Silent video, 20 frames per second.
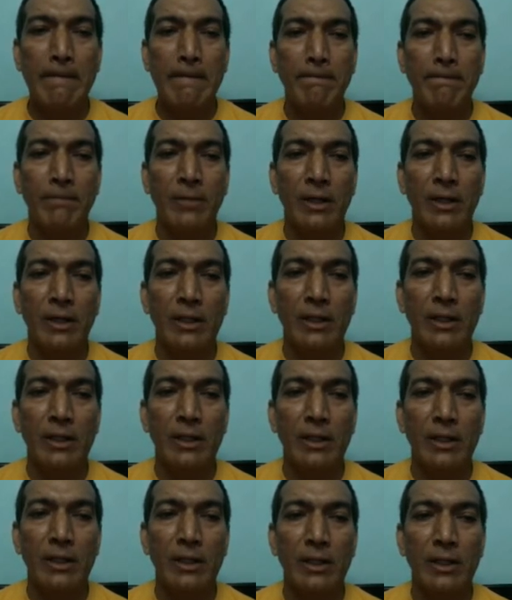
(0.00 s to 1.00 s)
You
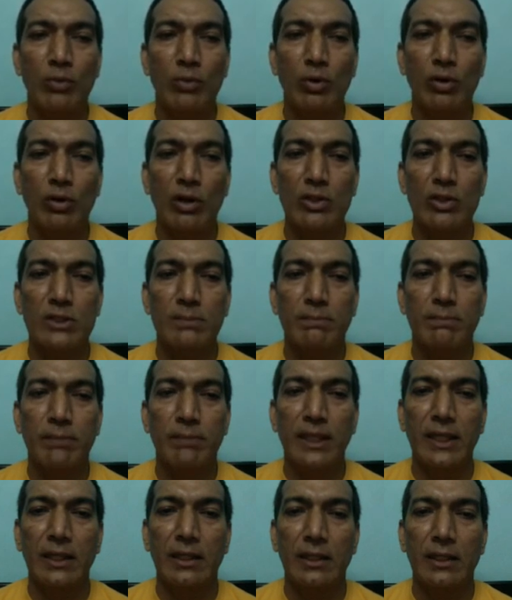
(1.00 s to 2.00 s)
have to pronounce
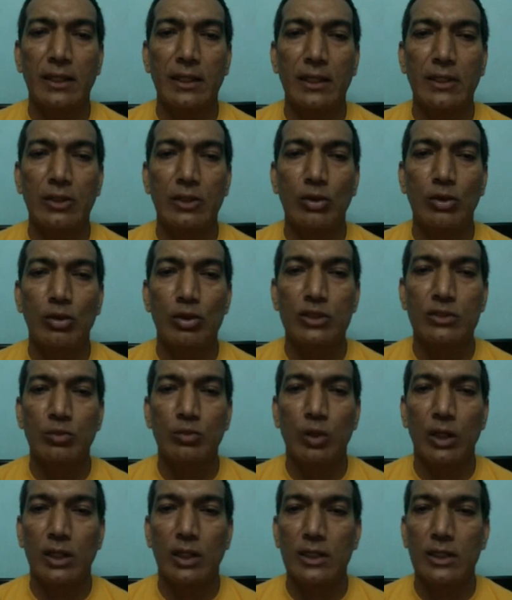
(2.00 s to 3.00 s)
P in those
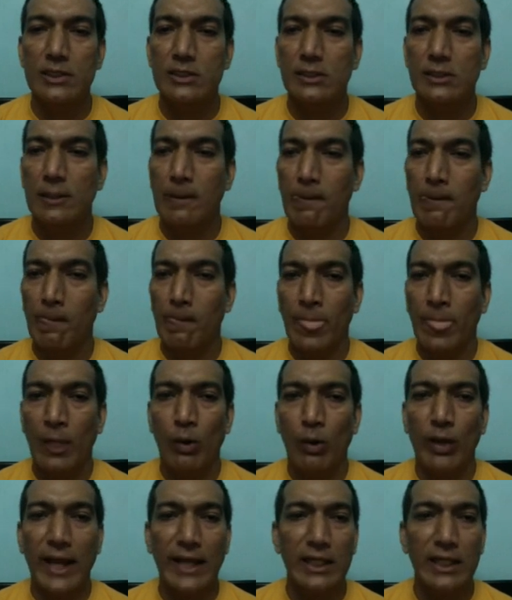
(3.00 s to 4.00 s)
words, or
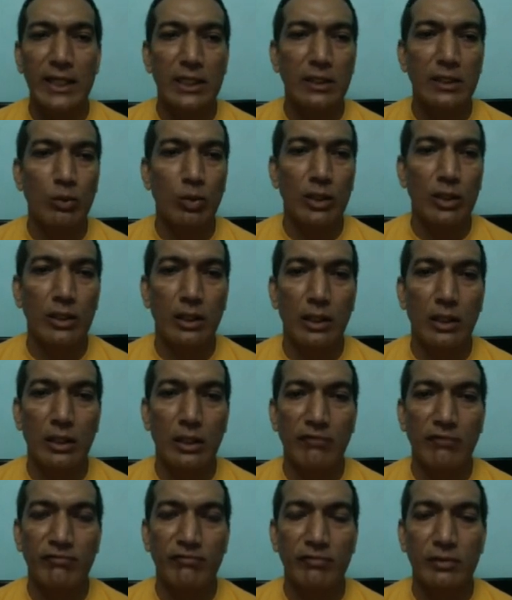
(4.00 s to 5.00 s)
any other word
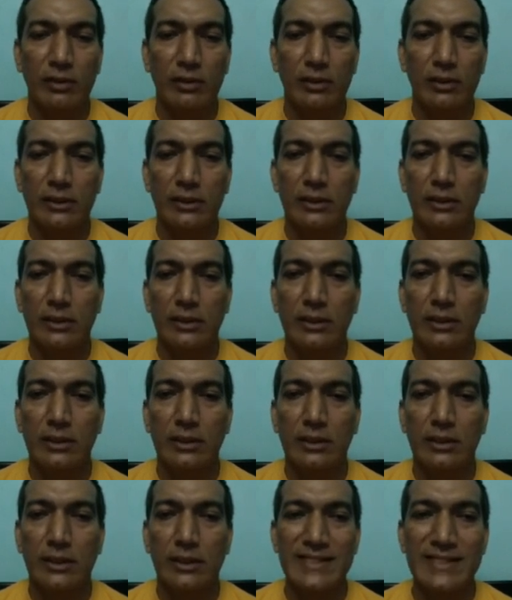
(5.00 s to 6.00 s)
if
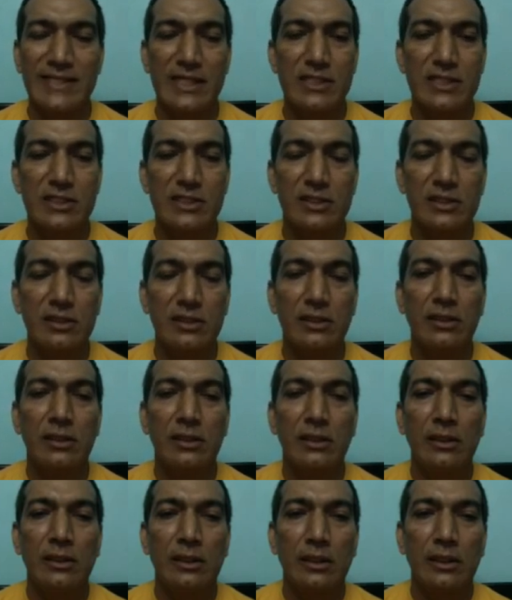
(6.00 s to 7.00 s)
it exists.
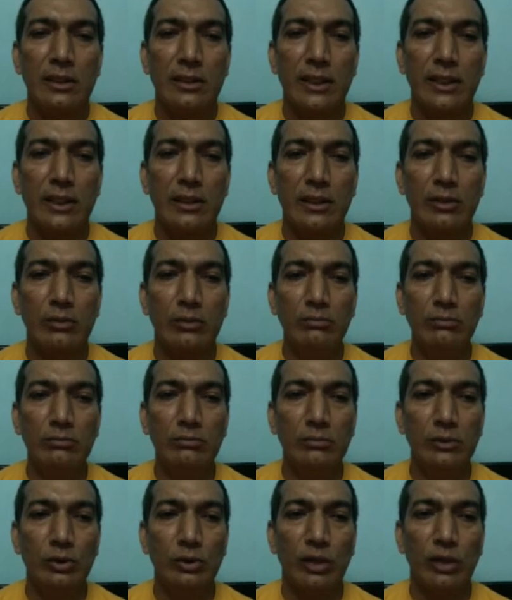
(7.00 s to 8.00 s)
Then
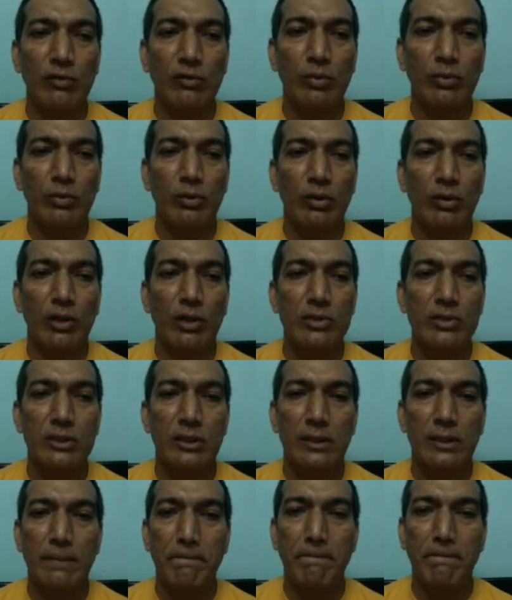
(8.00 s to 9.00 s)
you have to pronounce
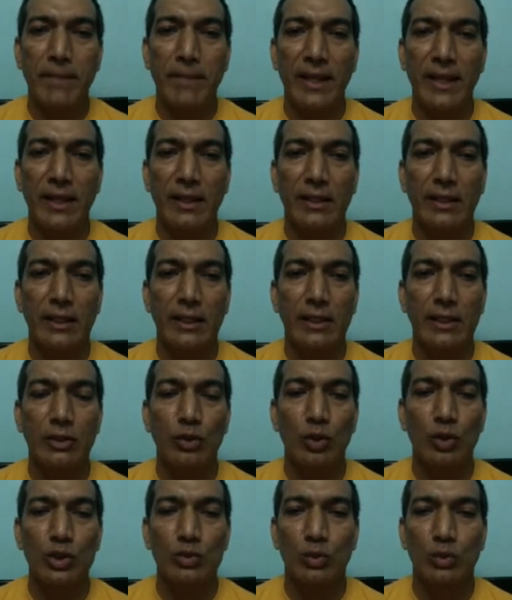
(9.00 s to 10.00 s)
P in
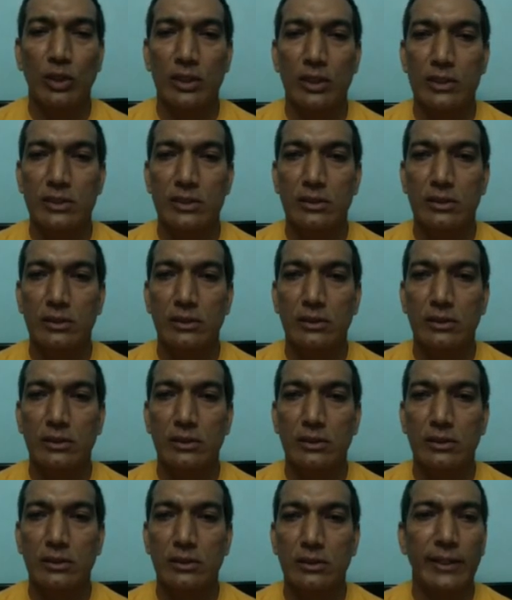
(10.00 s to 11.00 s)
those words.
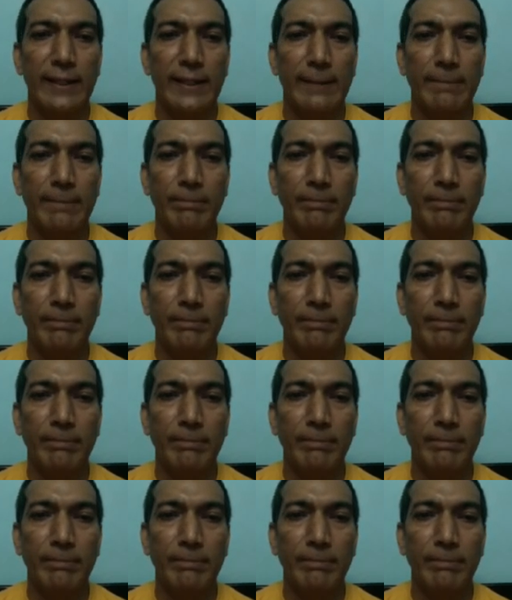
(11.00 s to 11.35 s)
Okay.